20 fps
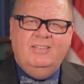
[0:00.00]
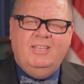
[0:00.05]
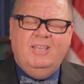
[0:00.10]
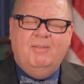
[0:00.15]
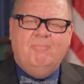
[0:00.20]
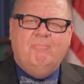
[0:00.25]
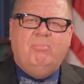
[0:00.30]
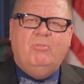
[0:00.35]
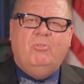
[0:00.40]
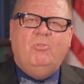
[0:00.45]

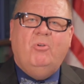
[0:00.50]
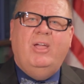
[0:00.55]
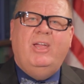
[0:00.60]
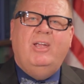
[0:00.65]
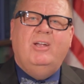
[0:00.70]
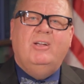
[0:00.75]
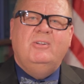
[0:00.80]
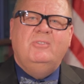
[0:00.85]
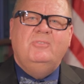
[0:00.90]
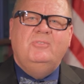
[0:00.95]

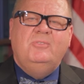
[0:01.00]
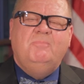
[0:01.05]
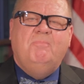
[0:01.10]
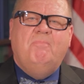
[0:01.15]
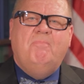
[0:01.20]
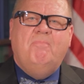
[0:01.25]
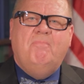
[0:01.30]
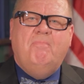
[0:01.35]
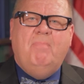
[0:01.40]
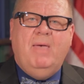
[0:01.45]
employers,
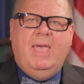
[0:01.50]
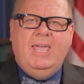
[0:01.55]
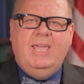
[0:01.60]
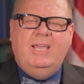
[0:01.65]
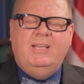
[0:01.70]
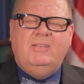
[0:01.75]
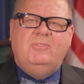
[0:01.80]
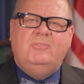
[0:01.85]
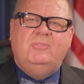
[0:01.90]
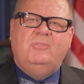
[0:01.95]

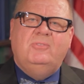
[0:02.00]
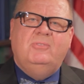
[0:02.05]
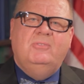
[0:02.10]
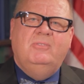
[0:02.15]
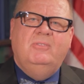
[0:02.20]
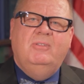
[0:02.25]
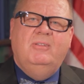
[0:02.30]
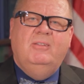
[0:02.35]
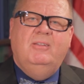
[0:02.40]
banks,